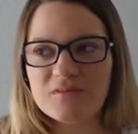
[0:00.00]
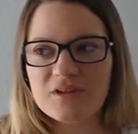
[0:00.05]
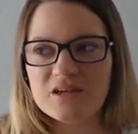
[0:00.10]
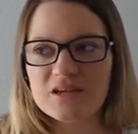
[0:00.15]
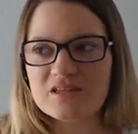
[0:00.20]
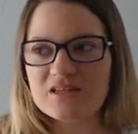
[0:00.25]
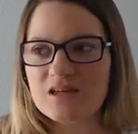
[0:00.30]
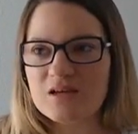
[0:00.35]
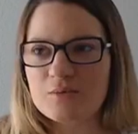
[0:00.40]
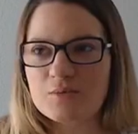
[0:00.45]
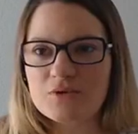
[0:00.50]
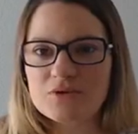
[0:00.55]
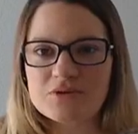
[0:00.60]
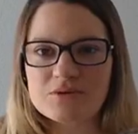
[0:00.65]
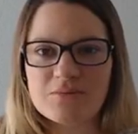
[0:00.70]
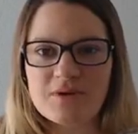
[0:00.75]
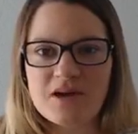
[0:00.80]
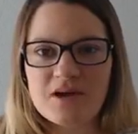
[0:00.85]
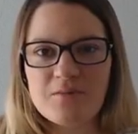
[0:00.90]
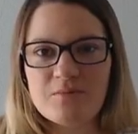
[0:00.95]

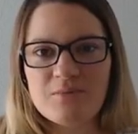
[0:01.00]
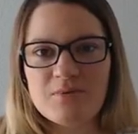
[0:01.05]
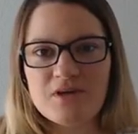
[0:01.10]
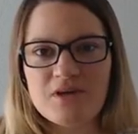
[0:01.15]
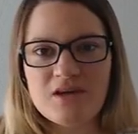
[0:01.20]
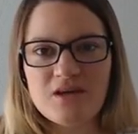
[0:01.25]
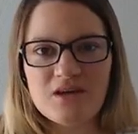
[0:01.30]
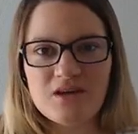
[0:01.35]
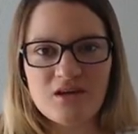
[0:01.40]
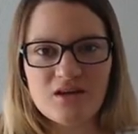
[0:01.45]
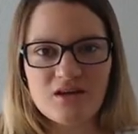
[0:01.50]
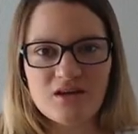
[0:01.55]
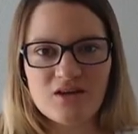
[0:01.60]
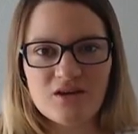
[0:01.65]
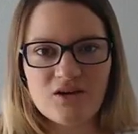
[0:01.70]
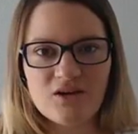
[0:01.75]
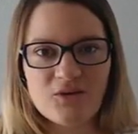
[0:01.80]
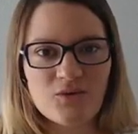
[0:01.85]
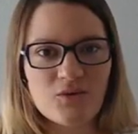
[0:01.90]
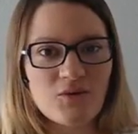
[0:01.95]
examples might
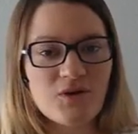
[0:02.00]
be,